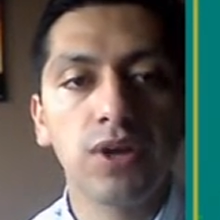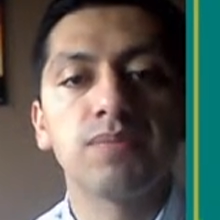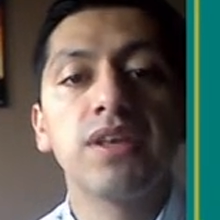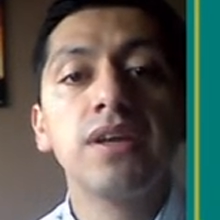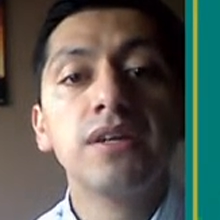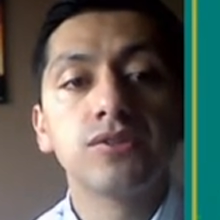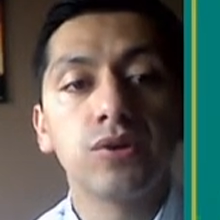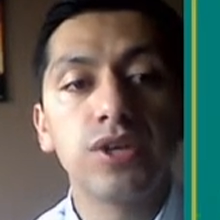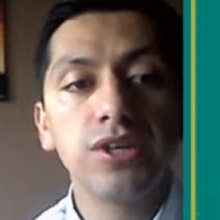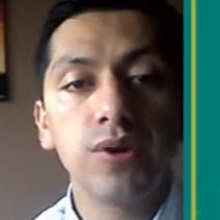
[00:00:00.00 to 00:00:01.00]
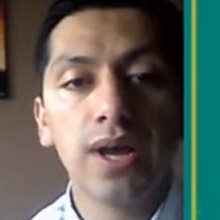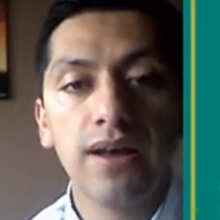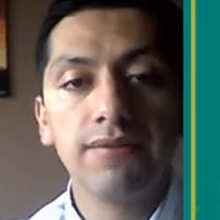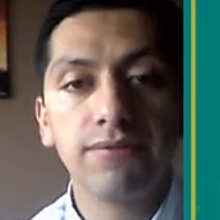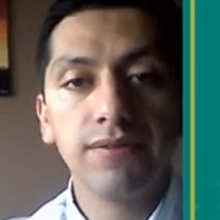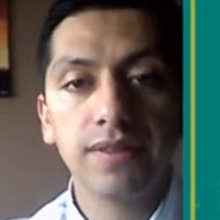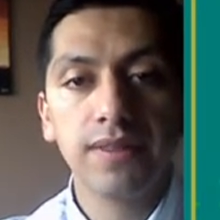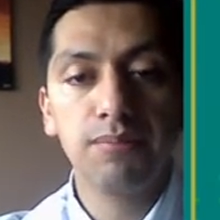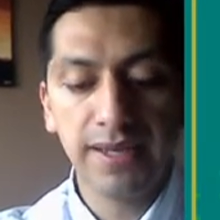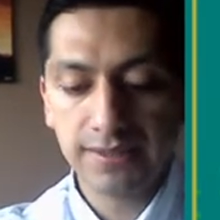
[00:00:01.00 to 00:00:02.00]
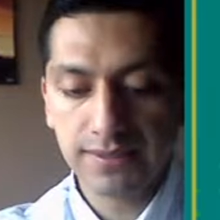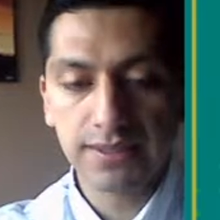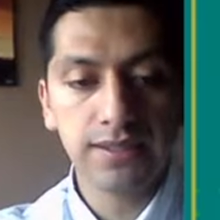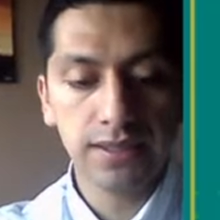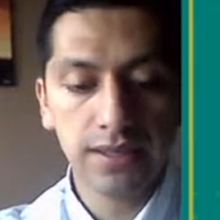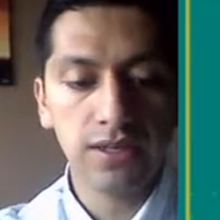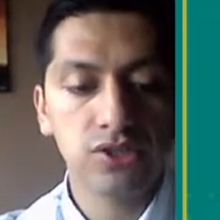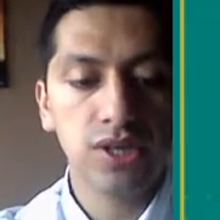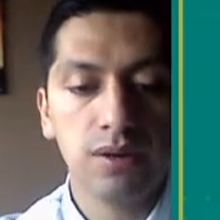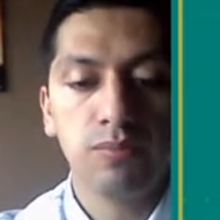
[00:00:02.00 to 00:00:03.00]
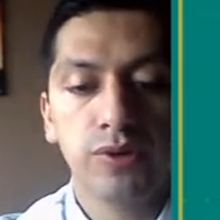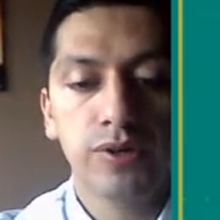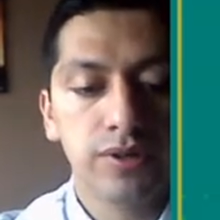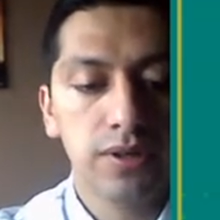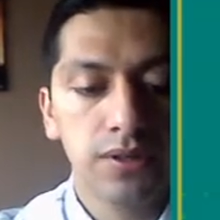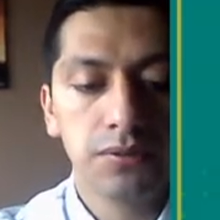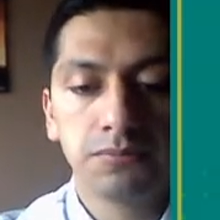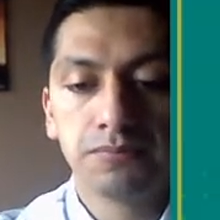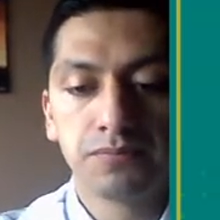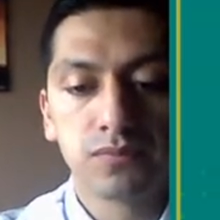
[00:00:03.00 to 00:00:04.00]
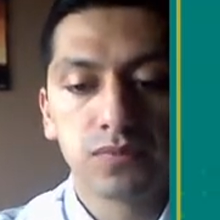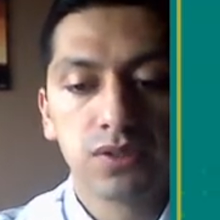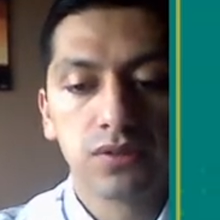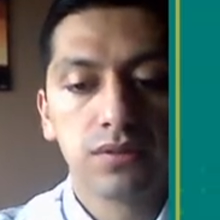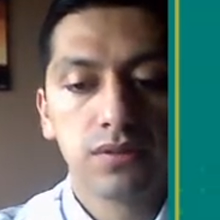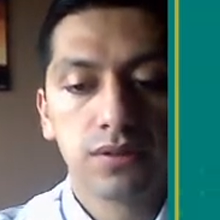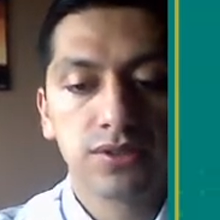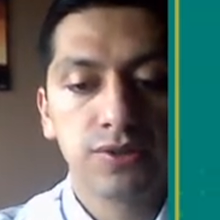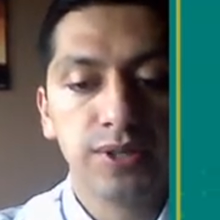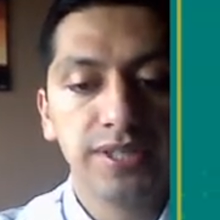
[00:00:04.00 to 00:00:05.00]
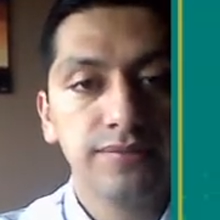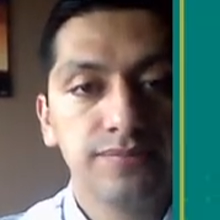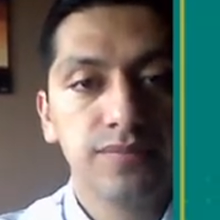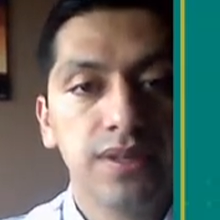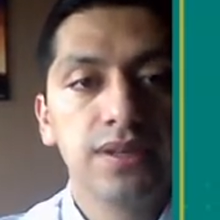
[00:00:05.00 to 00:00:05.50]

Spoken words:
Okay. So here you have the basic Jamboard screen.